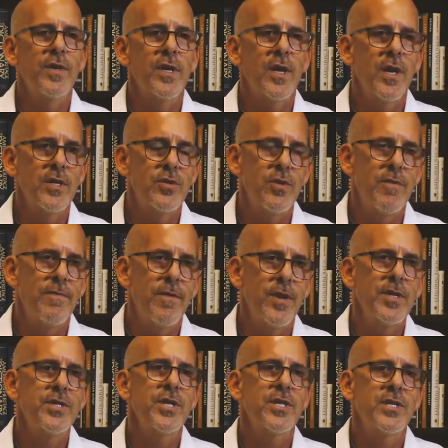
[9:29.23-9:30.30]
the country
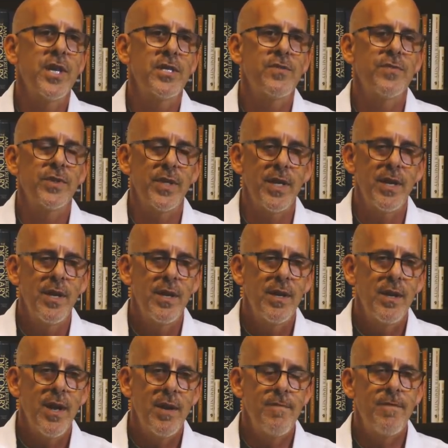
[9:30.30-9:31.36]
very successfully
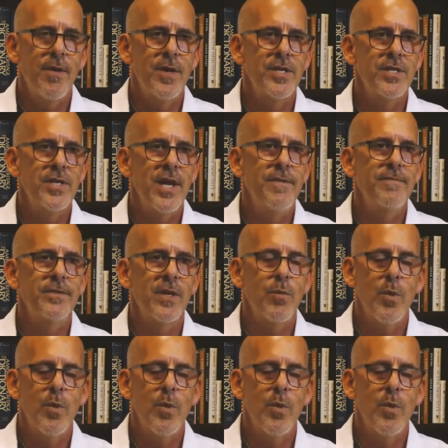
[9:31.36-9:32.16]
and very safely.